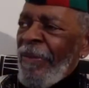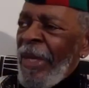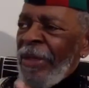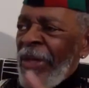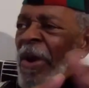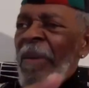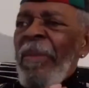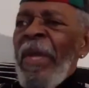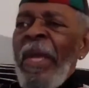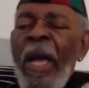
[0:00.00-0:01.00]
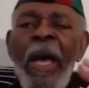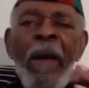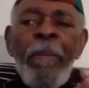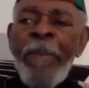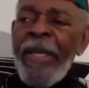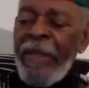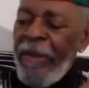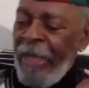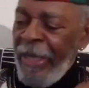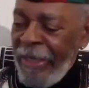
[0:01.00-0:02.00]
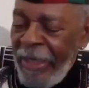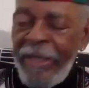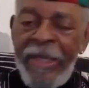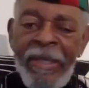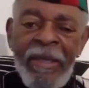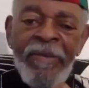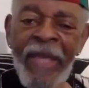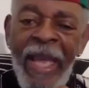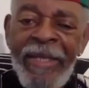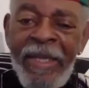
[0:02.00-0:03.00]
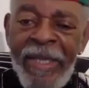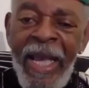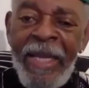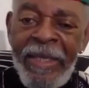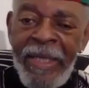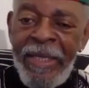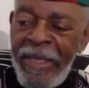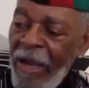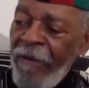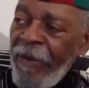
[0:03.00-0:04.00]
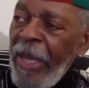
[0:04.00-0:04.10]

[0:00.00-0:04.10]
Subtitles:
a term, but the existence of that society itself